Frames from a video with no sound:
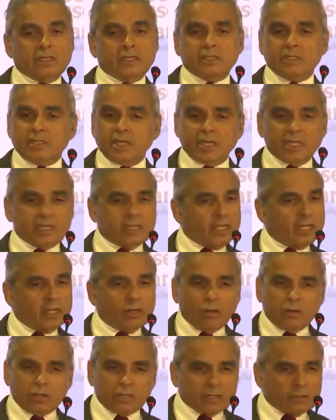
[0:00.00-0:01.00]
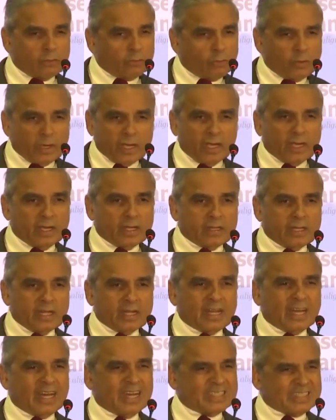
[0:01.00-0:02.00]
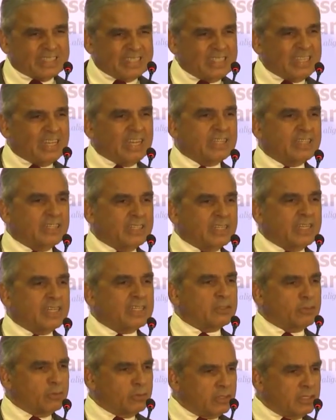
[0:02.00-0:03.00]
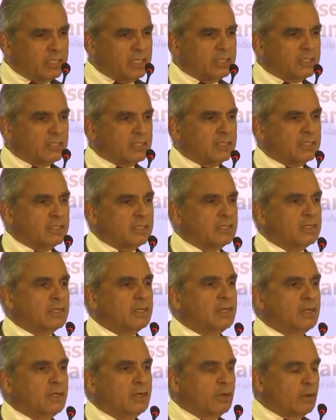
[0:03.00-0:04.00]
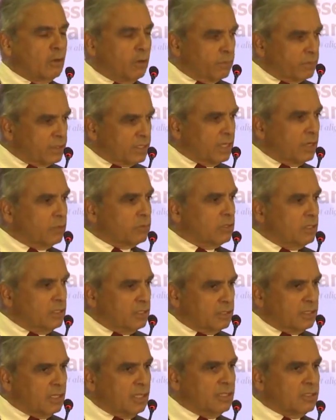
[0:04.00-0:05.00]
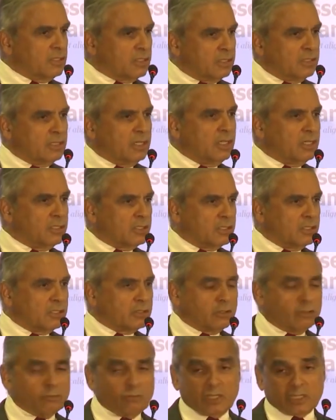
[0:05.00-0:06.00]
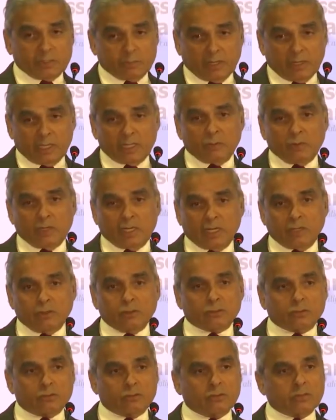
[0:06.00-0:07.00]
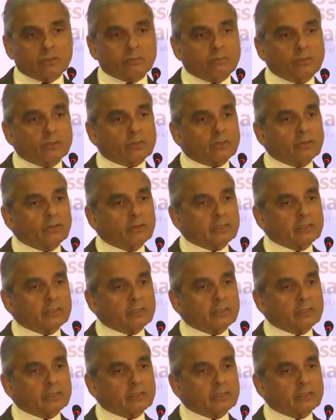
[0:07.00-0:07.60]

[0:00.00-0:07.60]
is that they're not aware that ASEAN, the Association of Southeast Asian Nations, on which, by the way, I also wrote a book